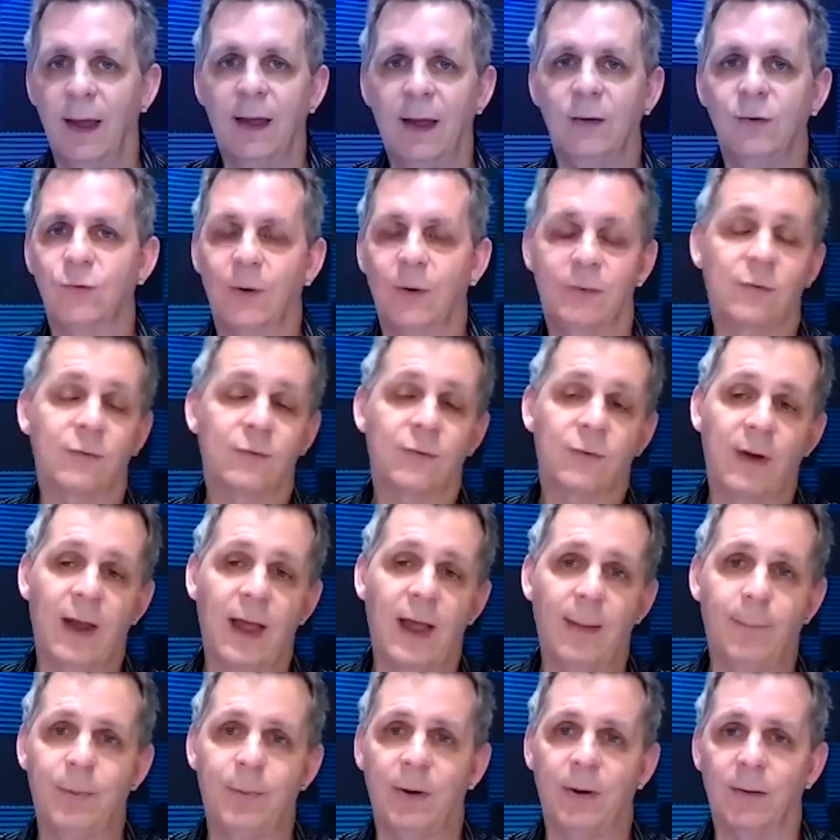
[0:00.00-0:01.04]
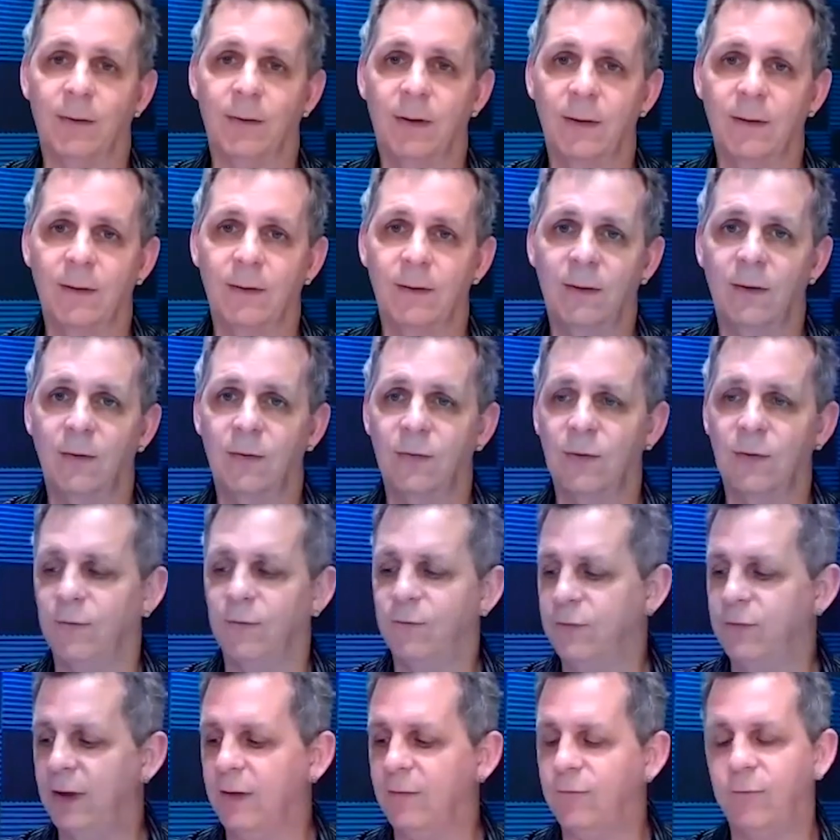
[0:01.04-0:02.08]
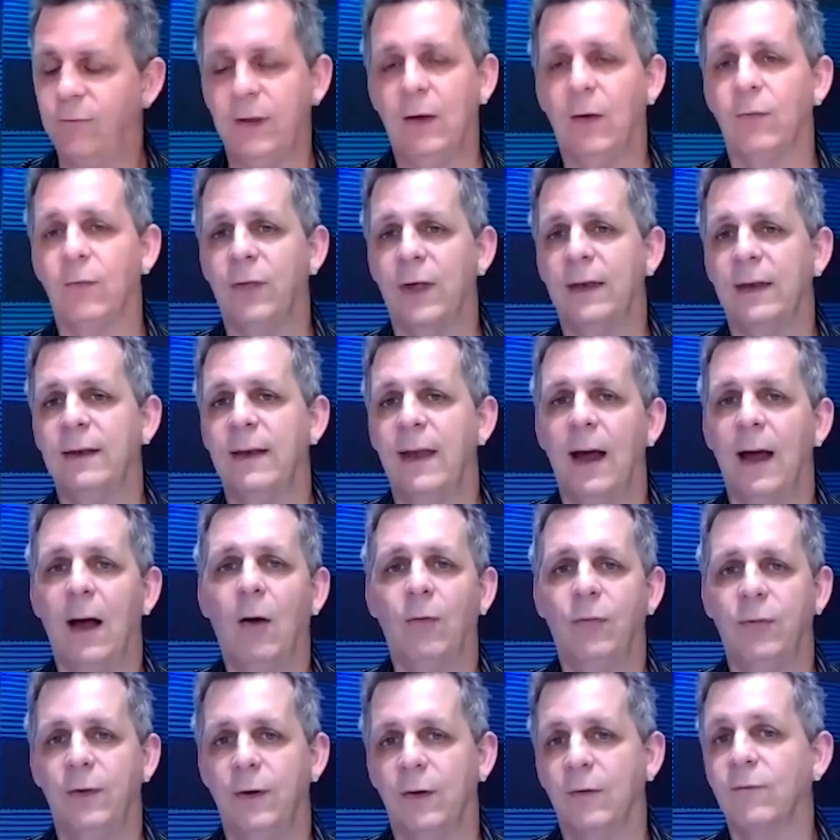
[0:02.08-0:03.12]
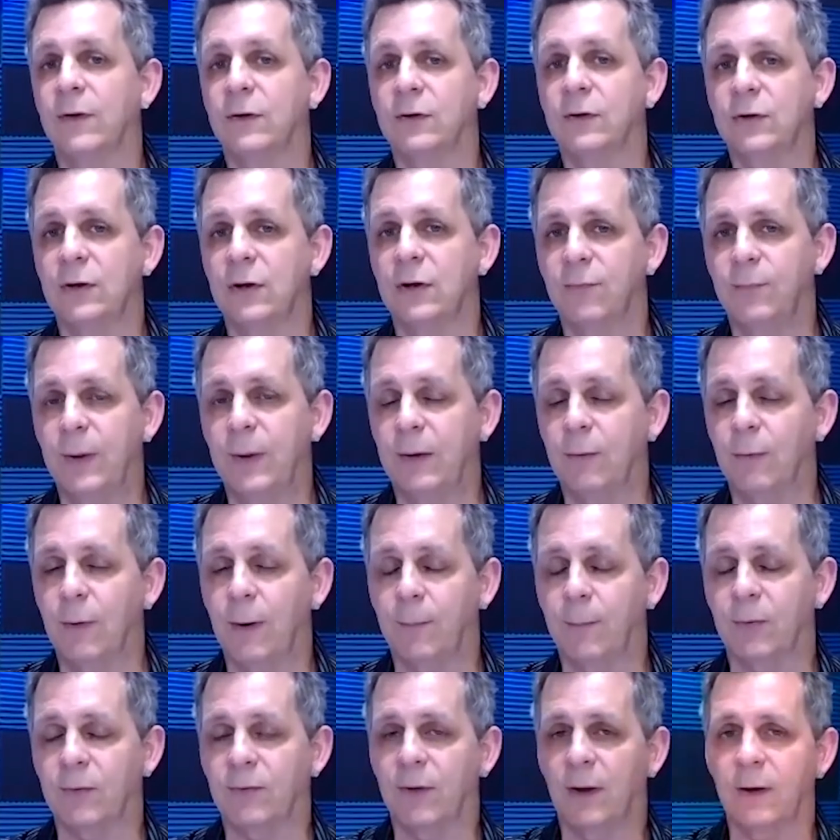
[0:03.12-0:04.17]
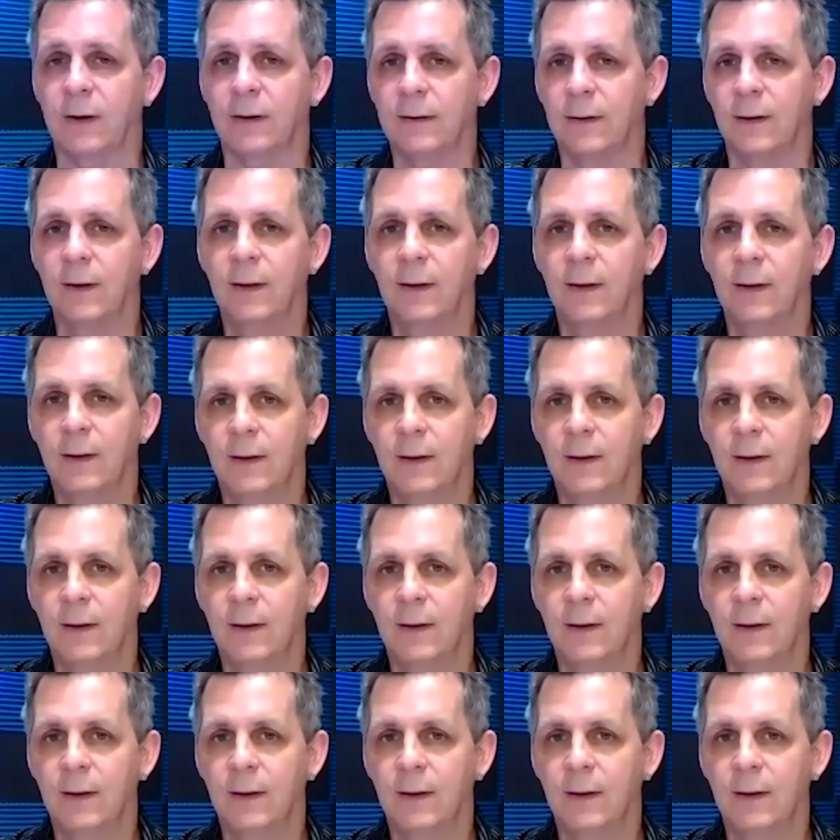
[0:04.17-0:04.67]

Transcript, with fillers: And directors are happier because they they feel that now their vision is being represented.